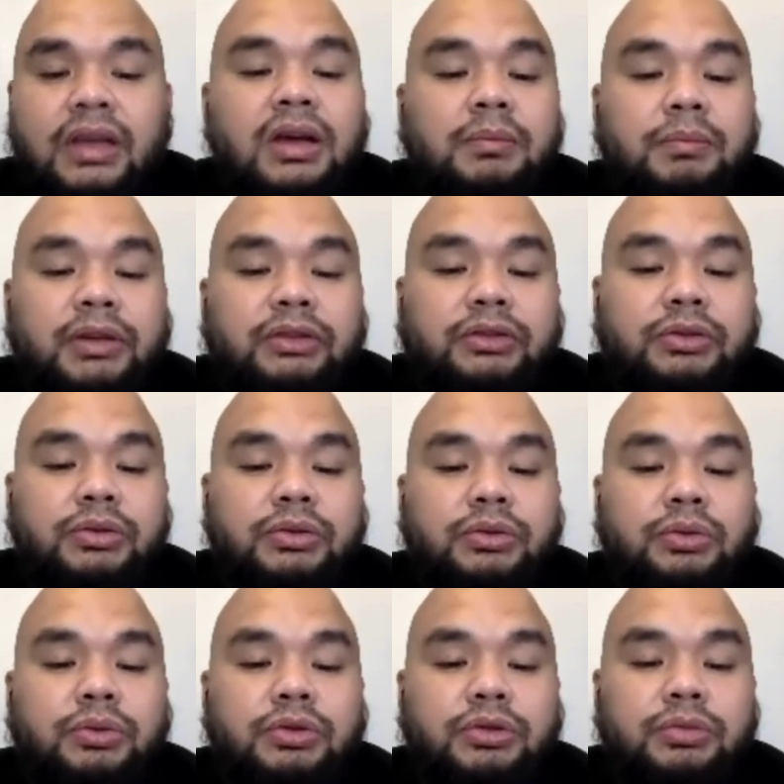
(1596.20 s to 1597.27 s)
But due
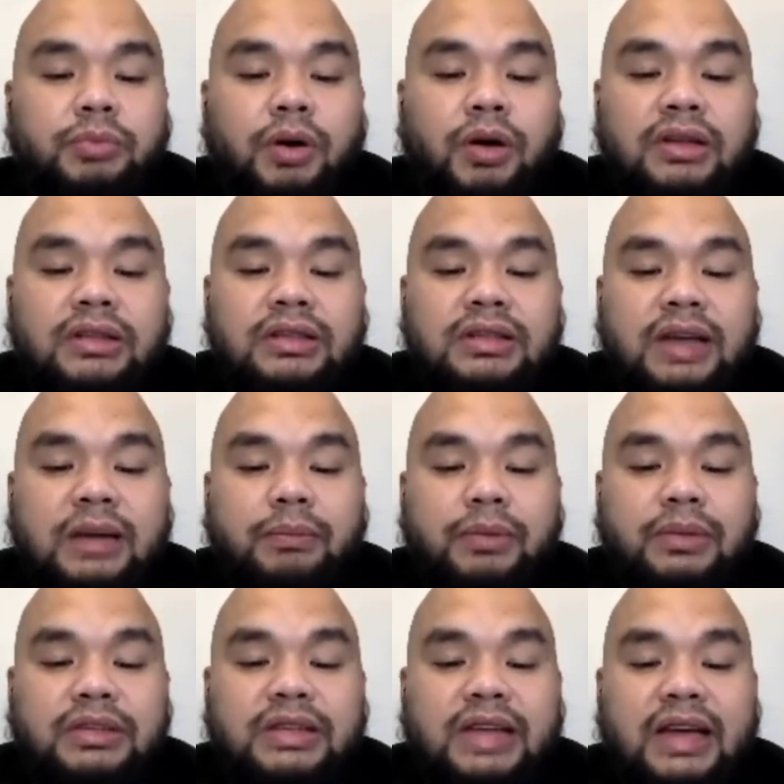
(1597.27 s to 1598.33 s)
to small
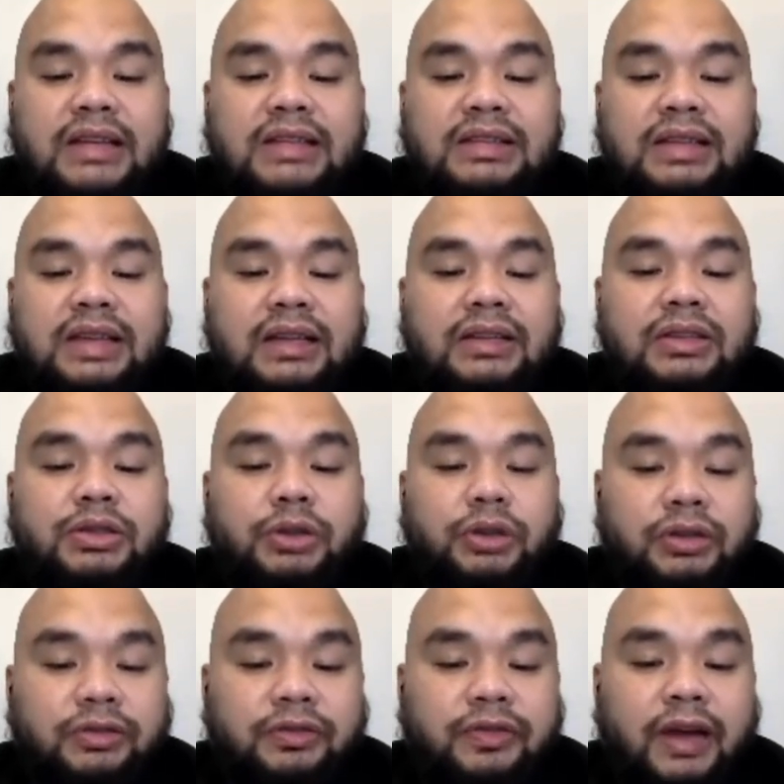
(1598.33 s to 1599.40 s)
sample size and
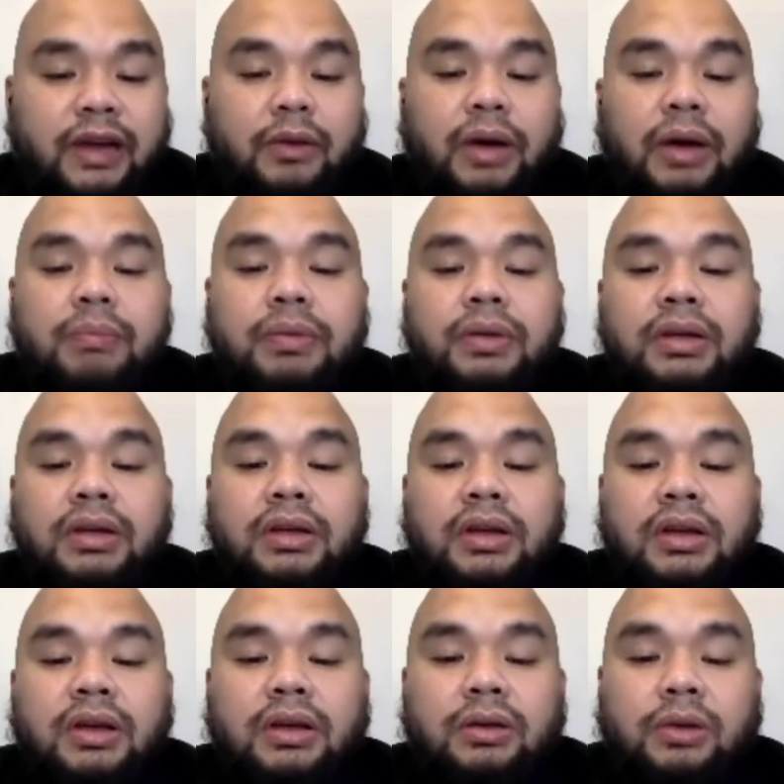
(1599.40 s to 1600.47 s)
short follow-up,
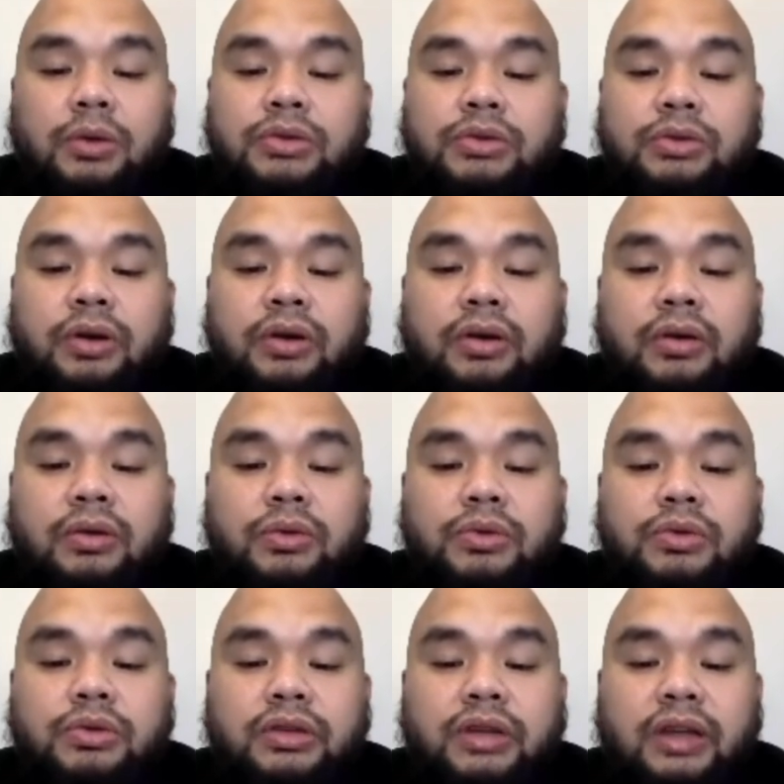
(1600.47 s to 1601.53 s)
no strong
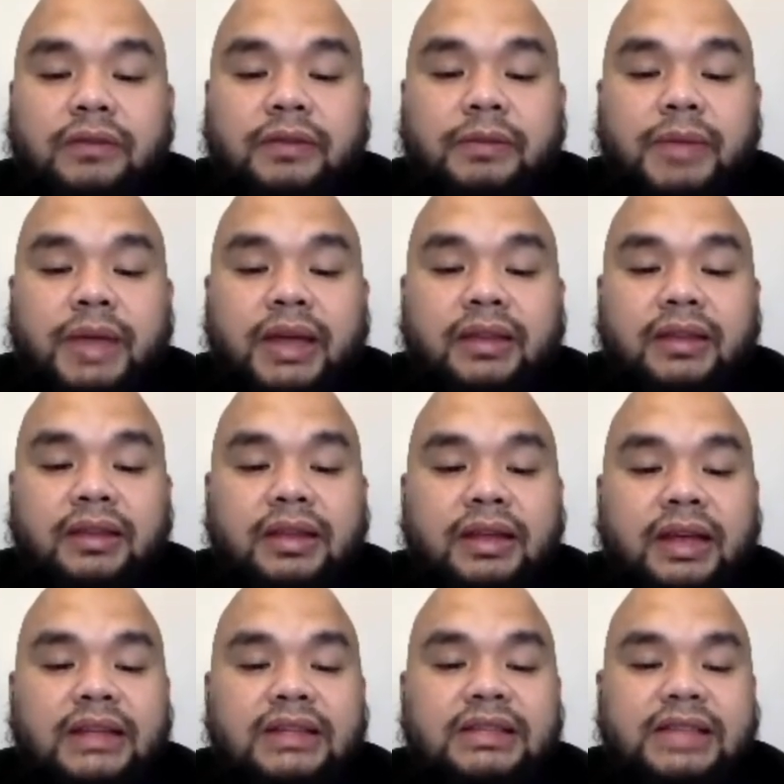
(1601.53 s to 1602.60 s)
conclusion can be made,
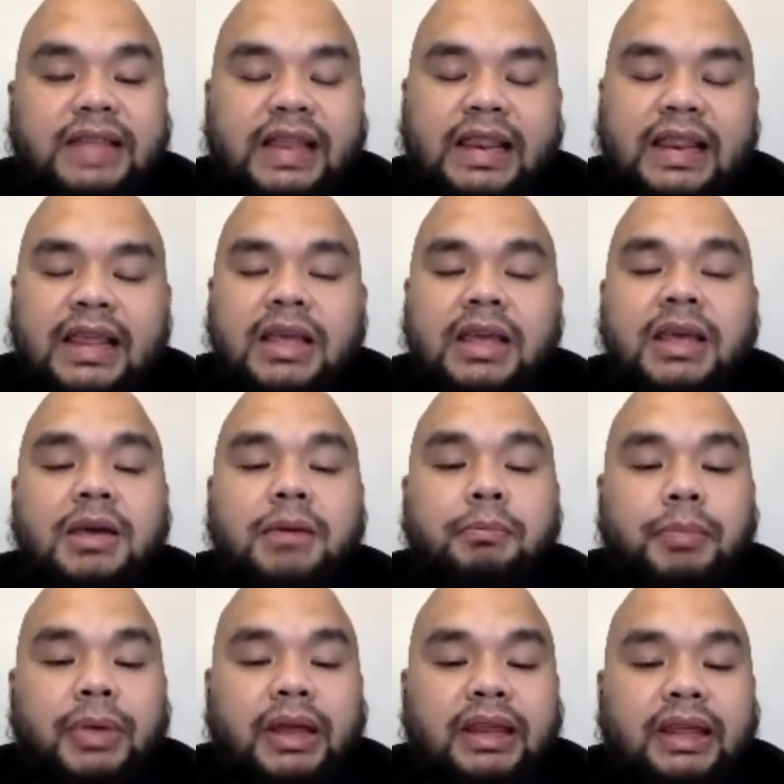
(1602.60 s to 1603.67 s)
and still
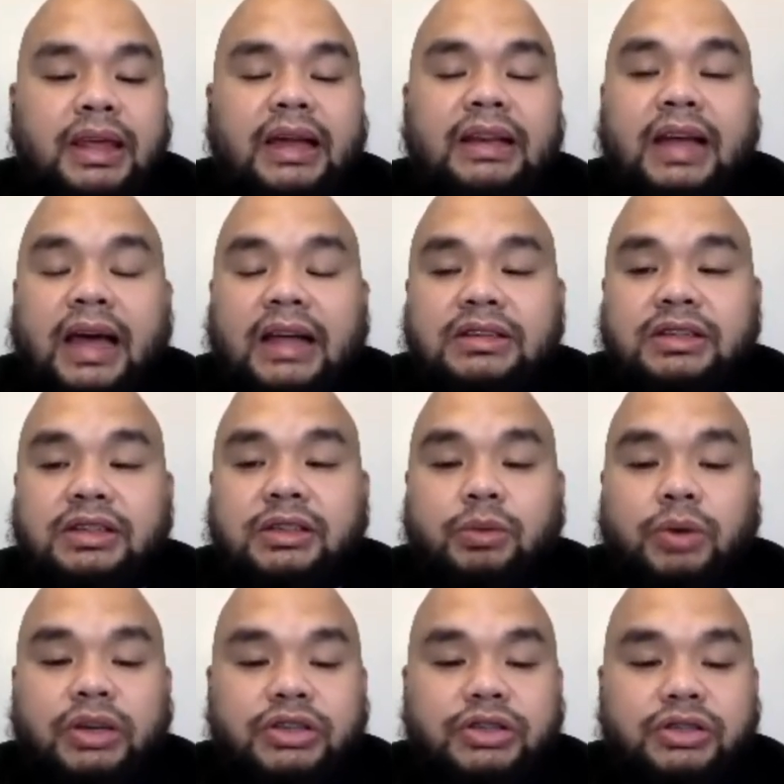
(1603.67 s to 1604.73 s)
many unanswered
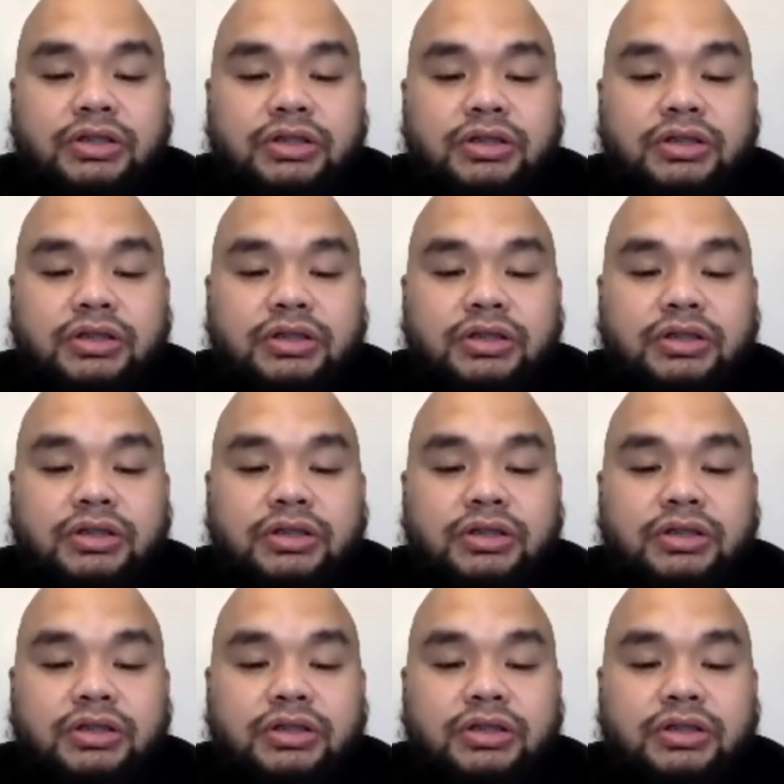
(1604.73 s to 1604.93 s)
questions.